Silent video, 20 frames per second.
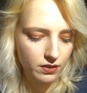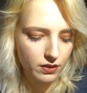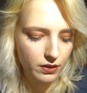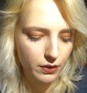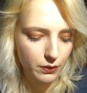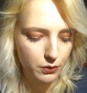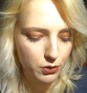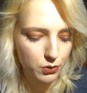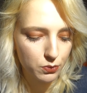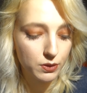
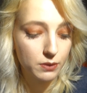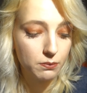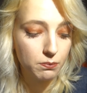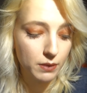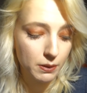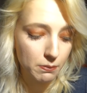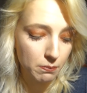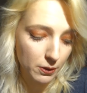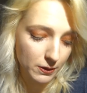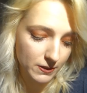It was written
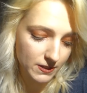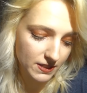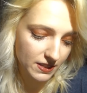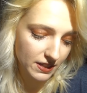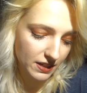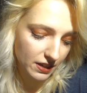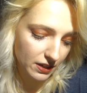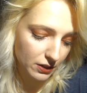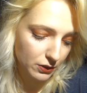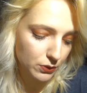by
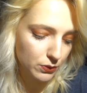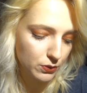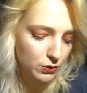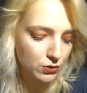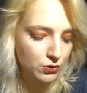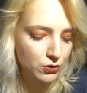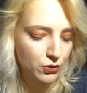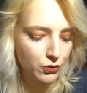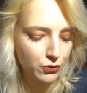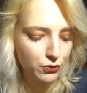Marzia, who is
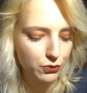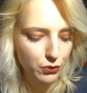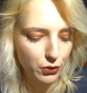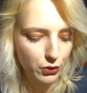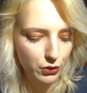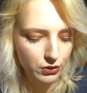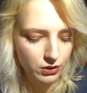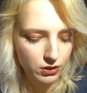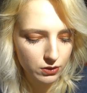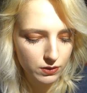known for
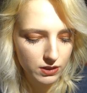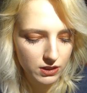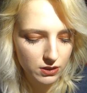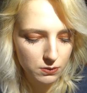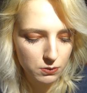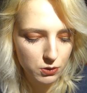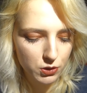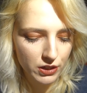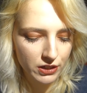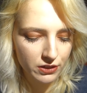her
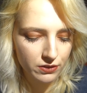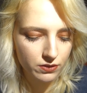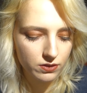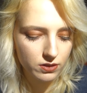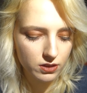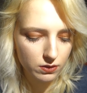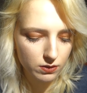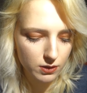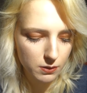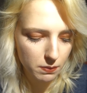YouTube channel
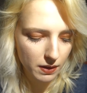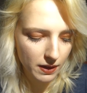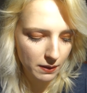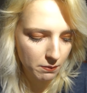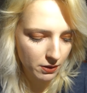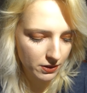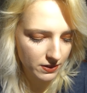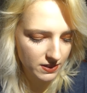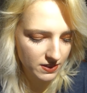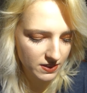PewDiePie
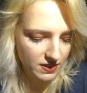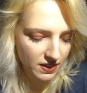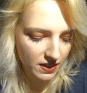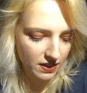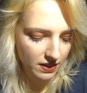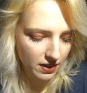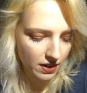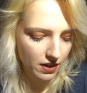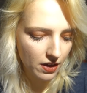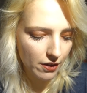
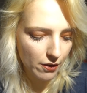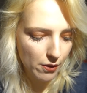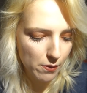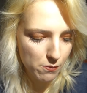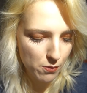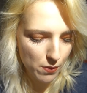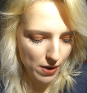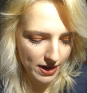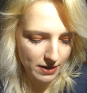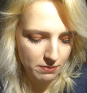Marzia, her
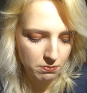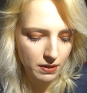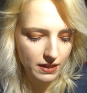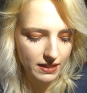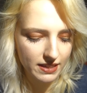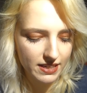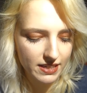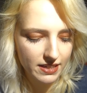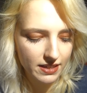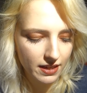brand
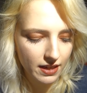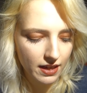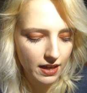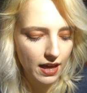Mai,